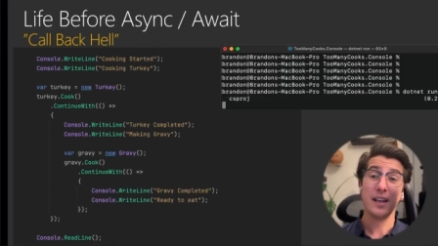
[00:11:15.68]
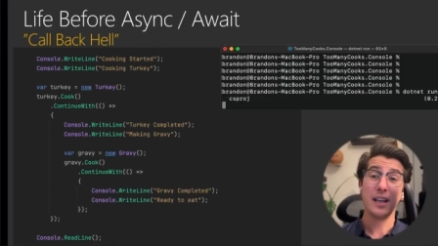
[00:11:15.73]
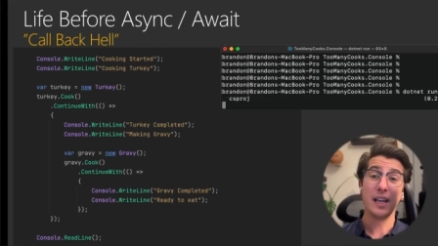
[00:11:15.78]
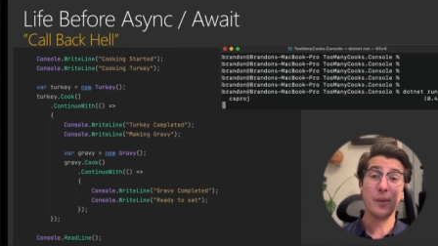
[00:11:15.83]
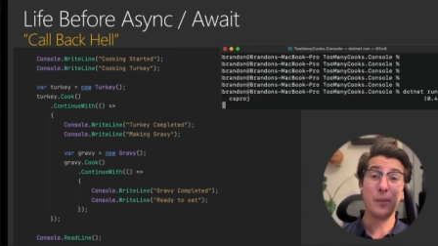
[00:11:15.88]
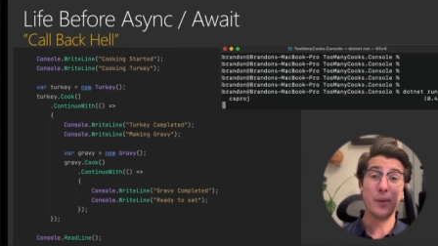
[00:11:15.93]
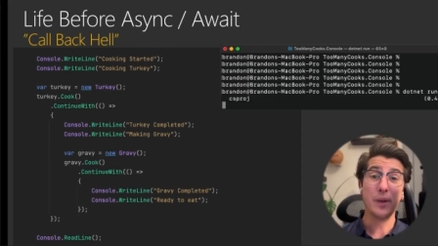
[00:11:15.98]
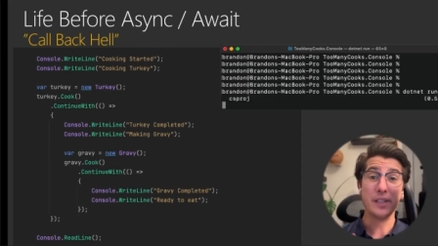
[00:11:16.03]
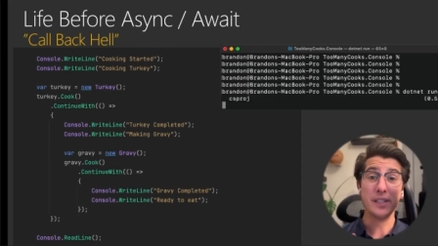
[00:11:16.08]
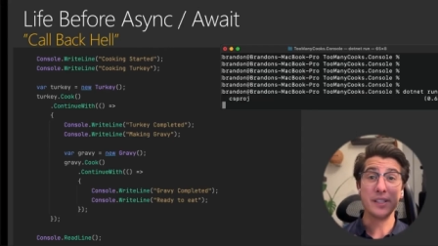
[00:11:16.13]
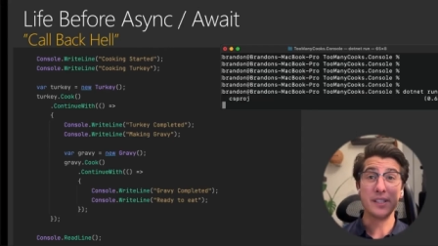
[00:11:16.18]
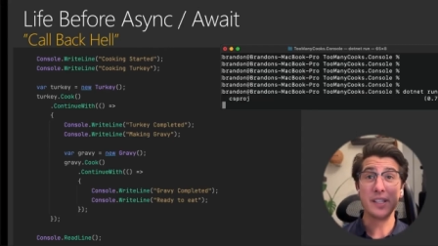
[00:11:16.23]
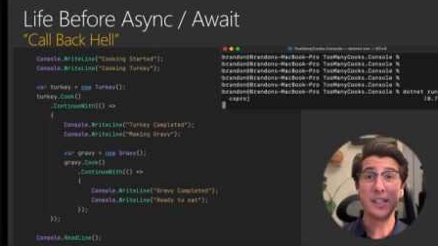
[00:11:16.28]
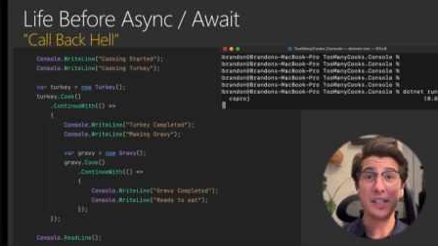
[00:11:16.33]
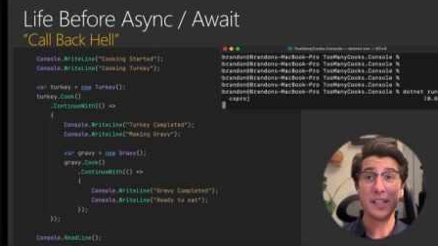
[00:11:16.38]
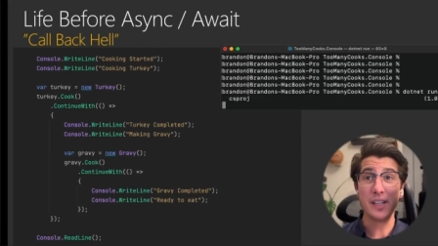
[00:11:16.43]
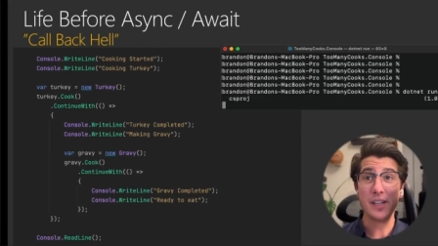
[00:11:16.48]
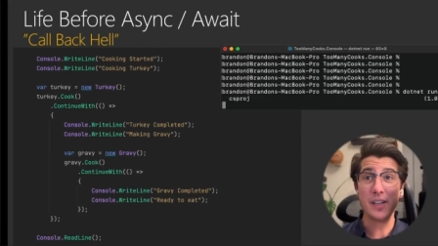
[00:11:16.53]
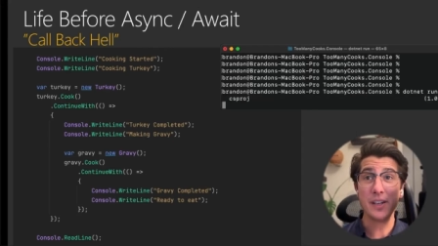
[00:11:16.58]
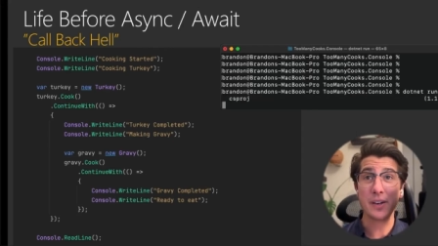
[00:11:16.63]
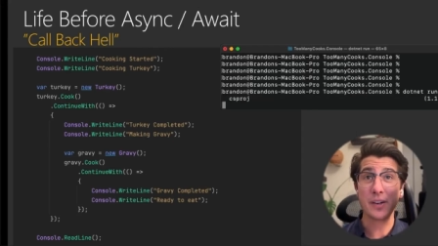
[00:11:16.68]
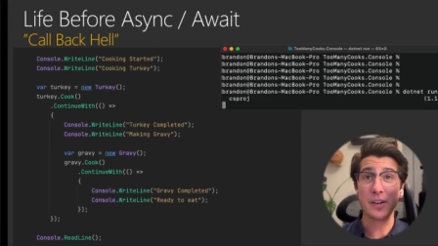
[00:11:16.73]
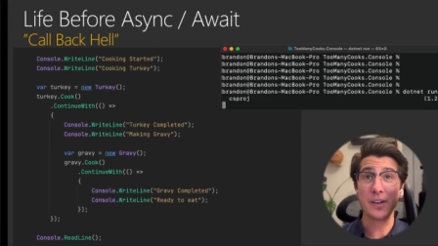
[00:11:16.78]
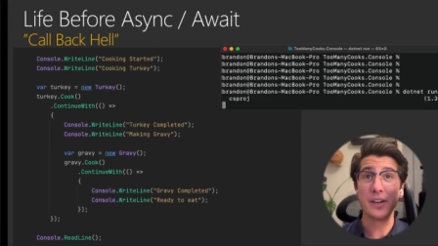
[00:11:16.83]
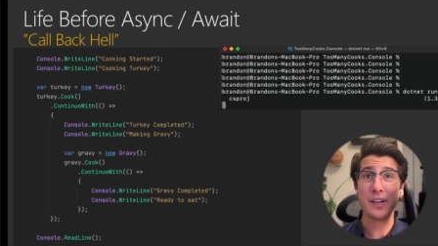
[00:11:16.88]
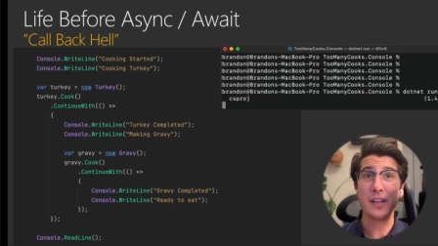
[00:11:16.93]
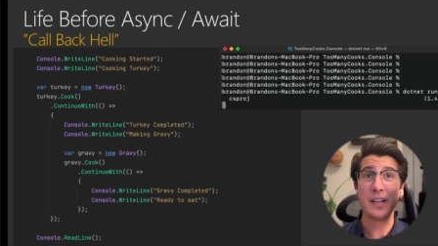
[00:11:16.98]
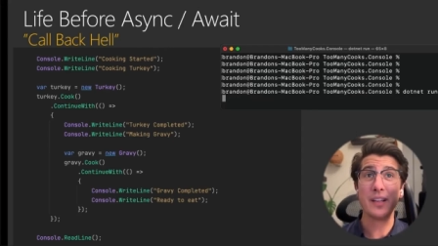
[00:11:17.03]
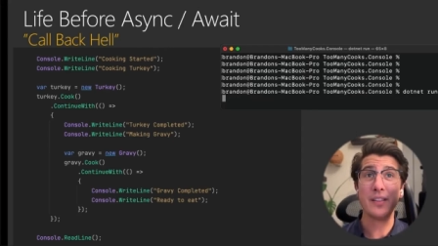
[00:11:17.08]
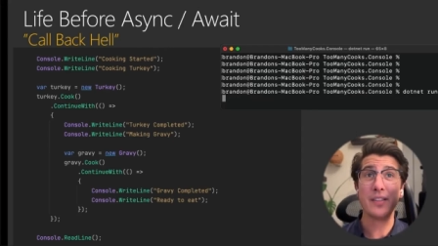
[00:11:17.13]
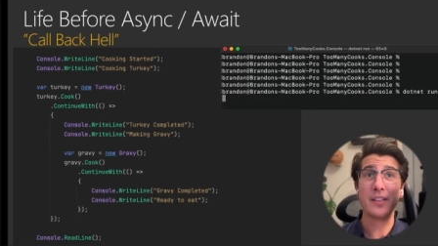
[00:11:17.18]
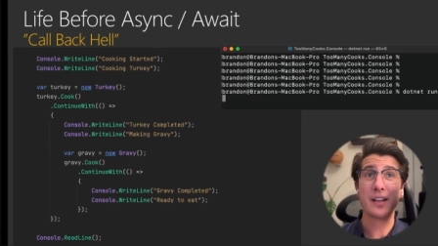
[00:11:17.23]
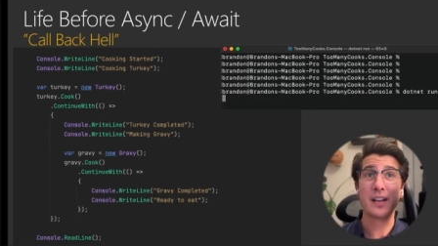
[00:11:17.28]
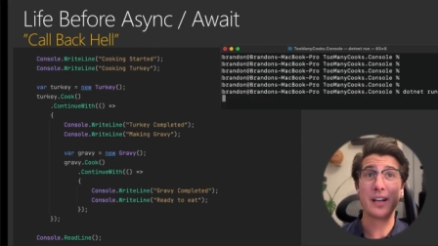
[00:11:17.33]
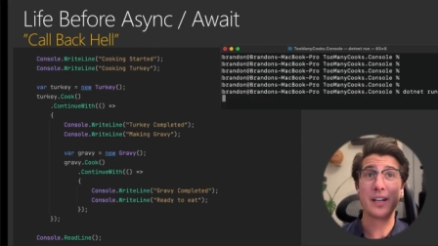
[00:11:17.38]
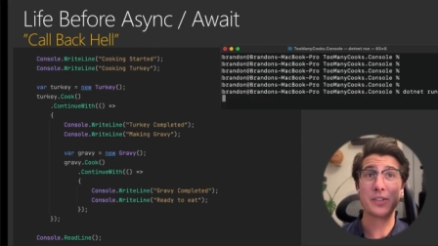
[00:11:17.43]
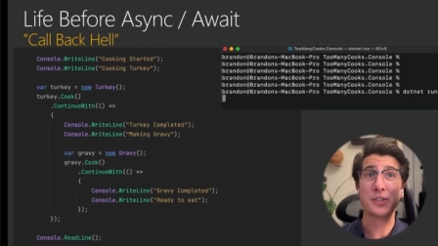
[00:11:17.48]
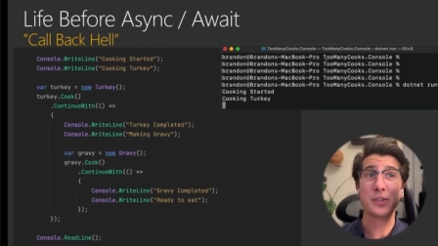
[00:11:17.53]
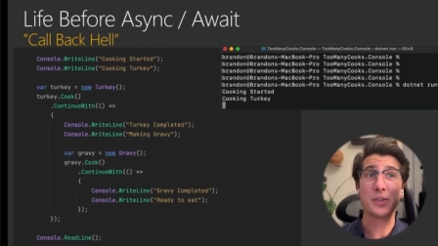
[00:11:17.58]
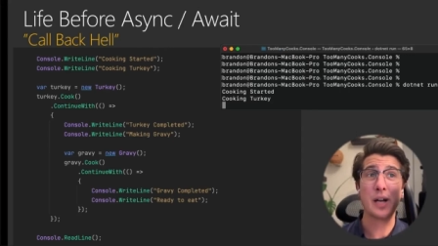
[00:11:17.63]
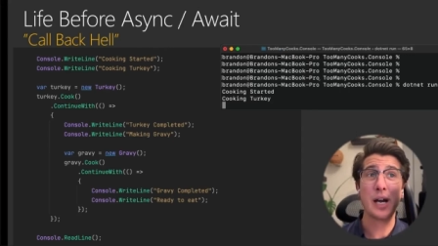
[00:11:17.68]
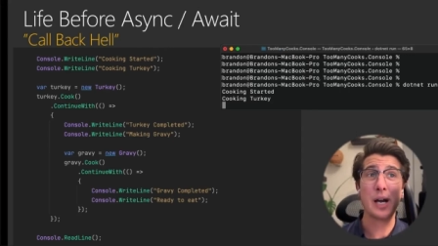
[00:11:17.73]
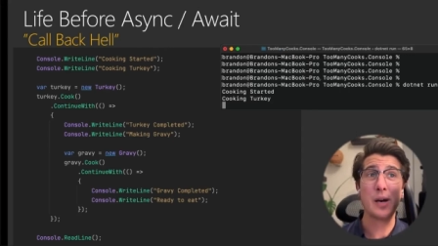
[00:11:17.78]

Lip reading: And we can see here in the console